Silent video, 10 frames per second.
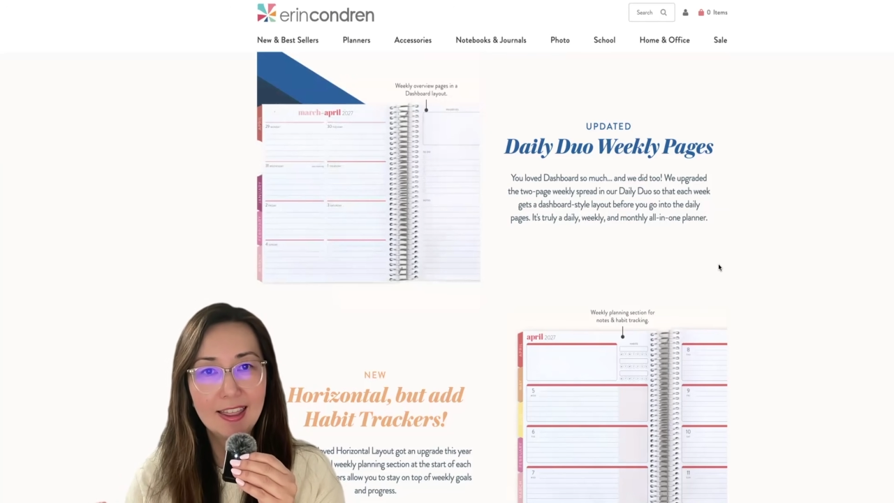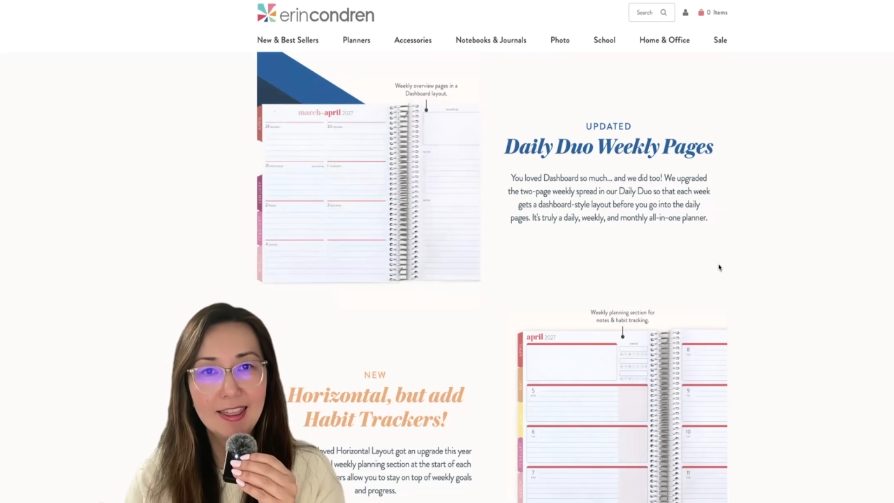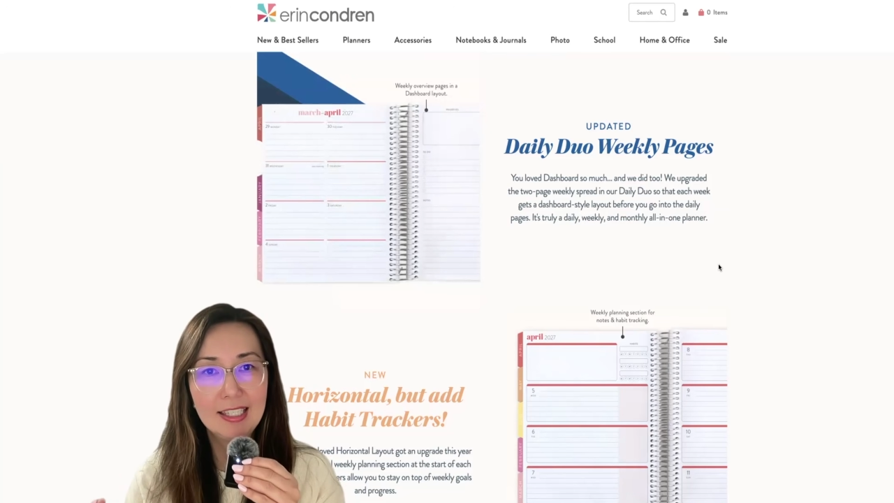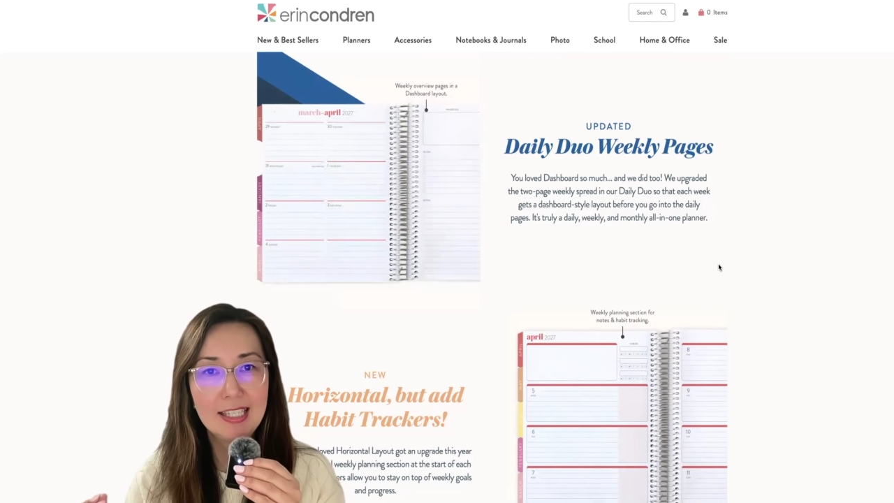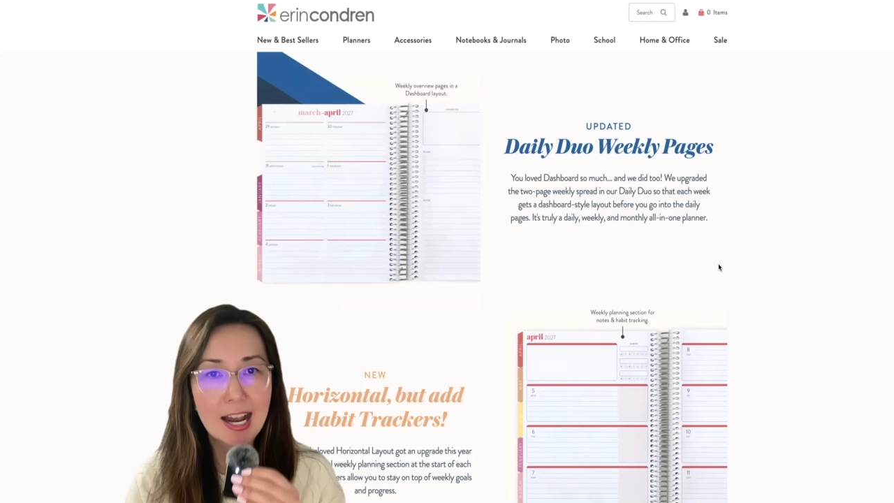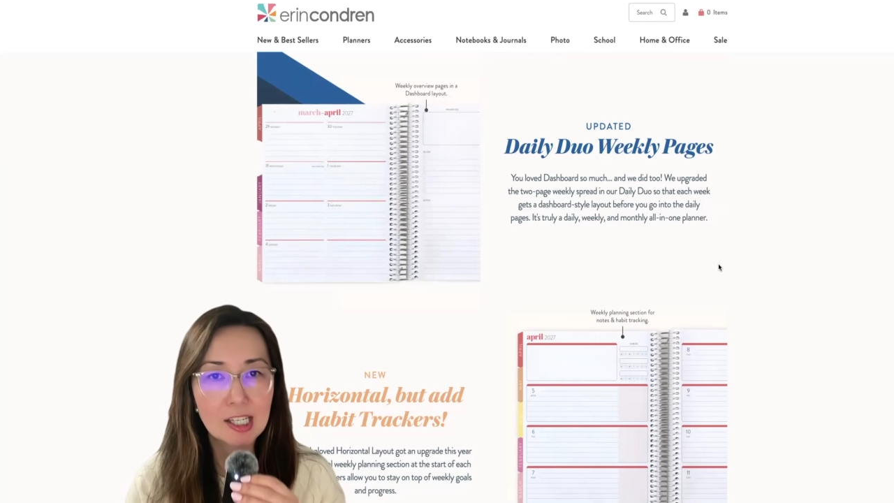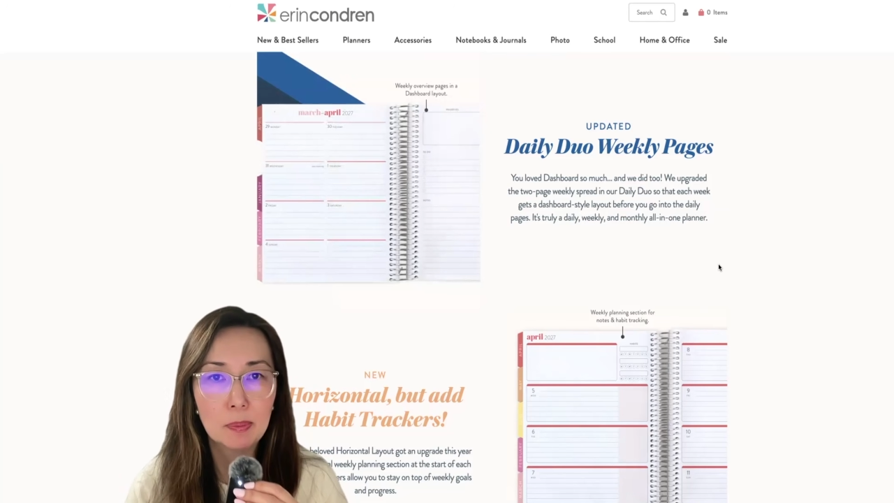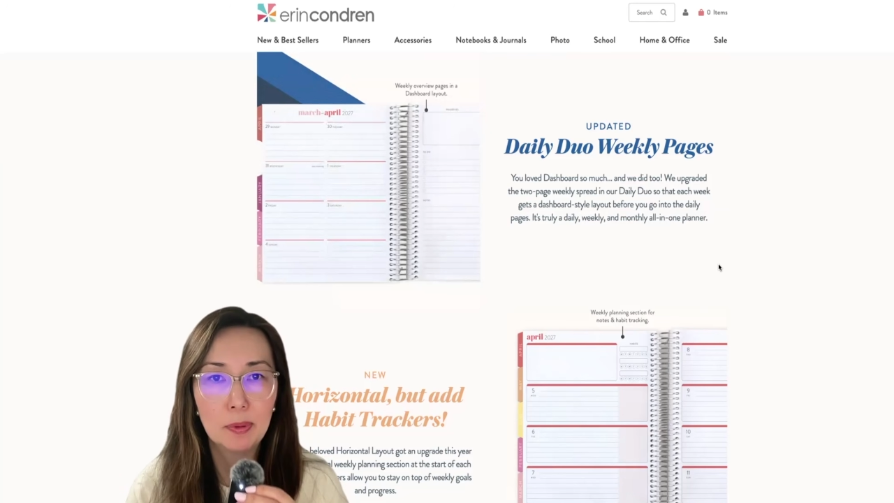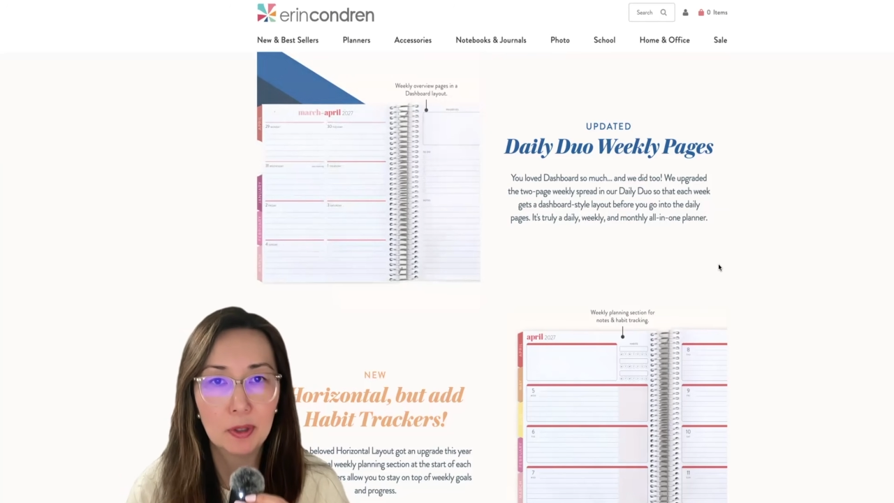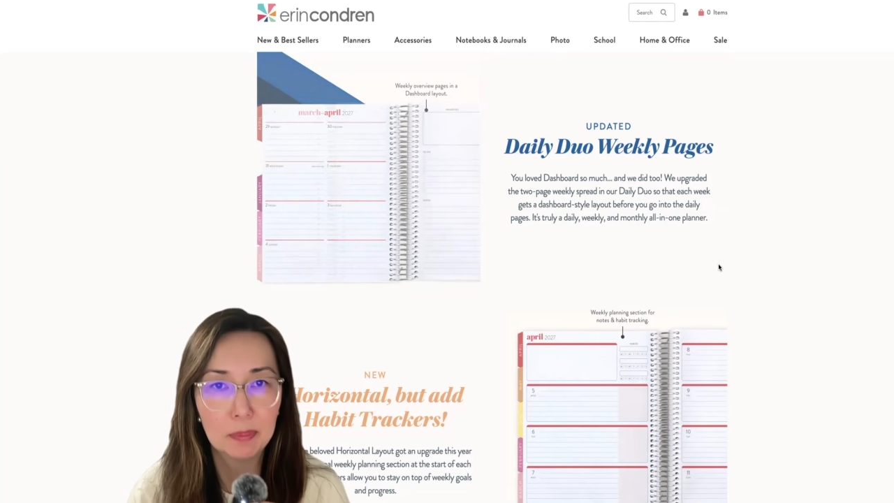the
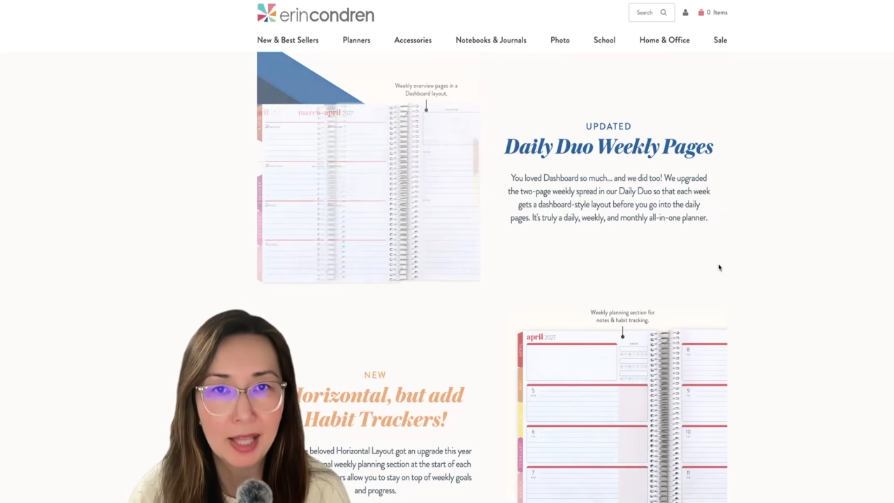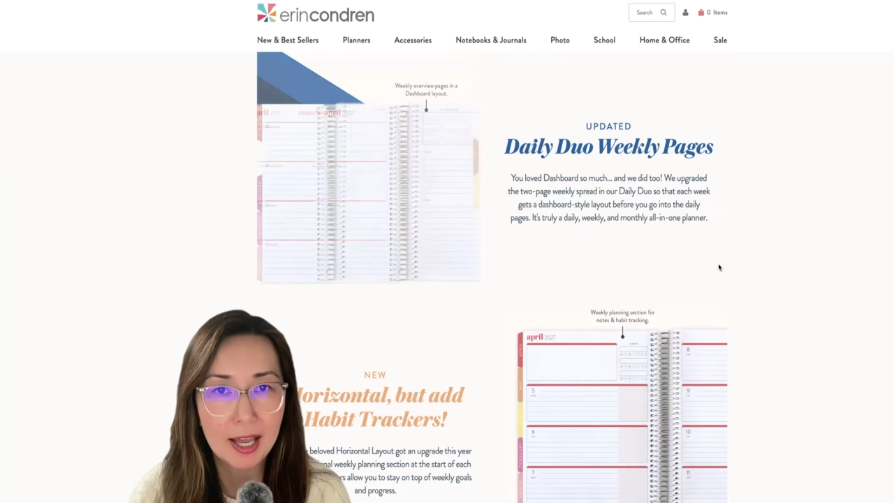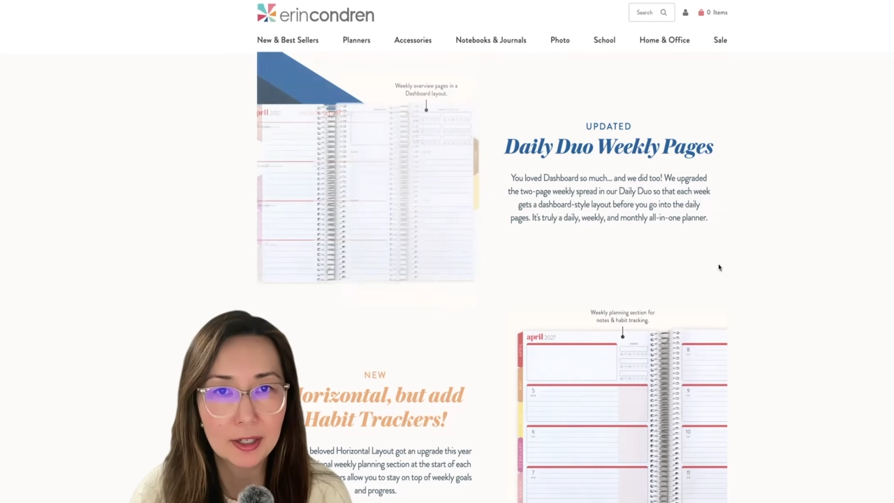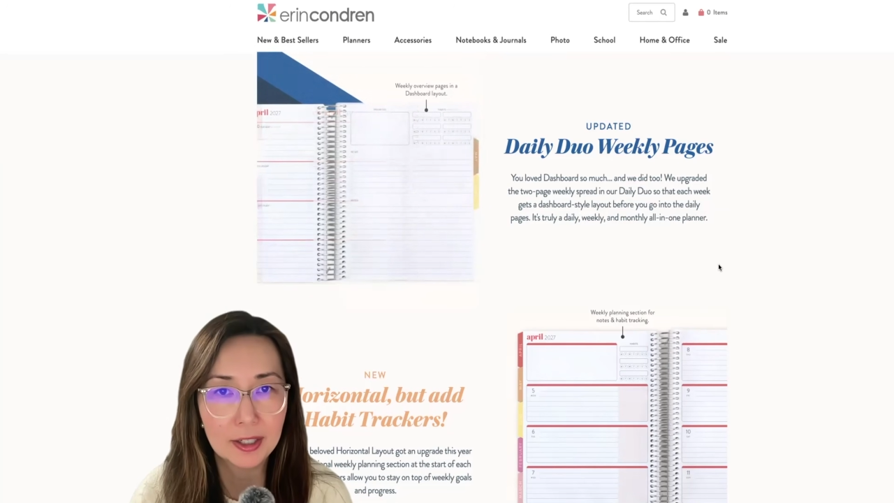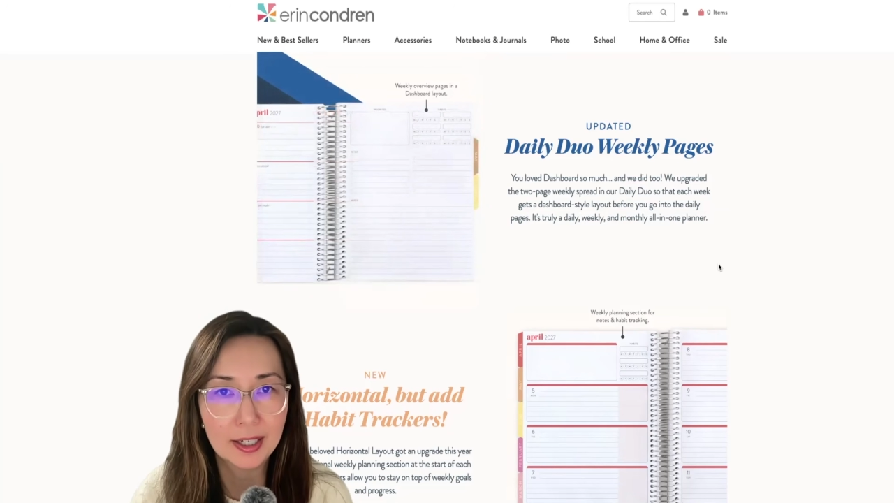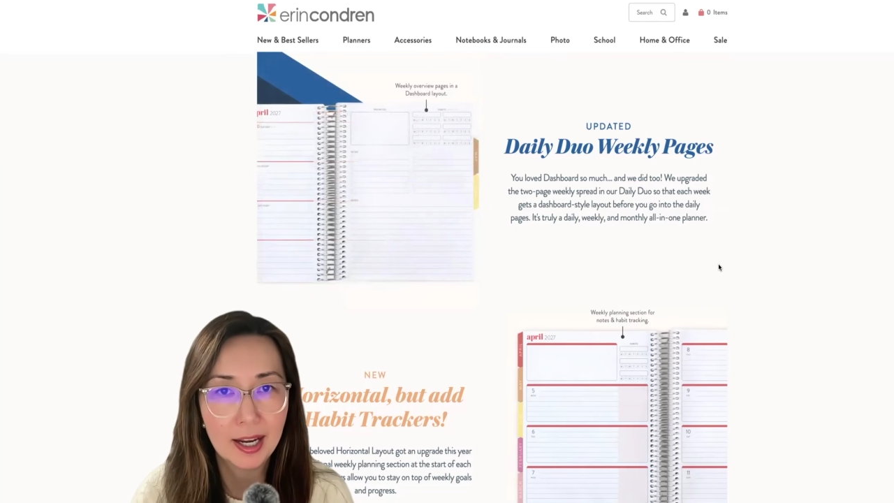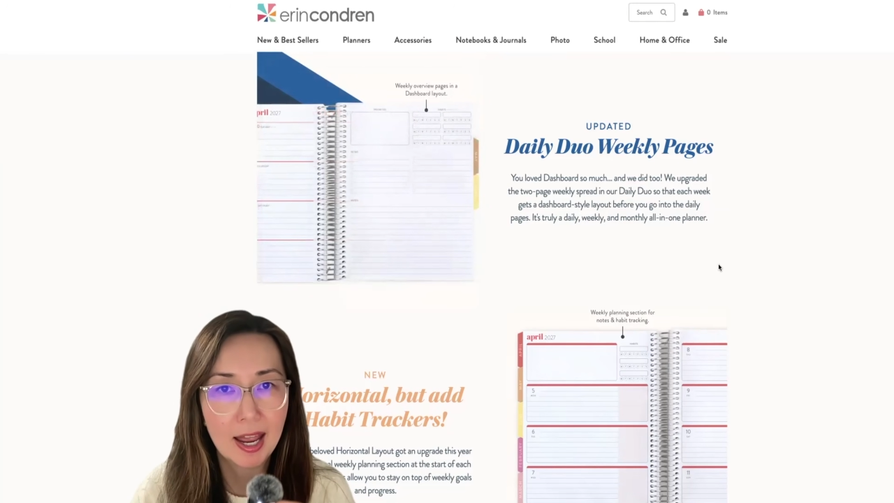dashboard planner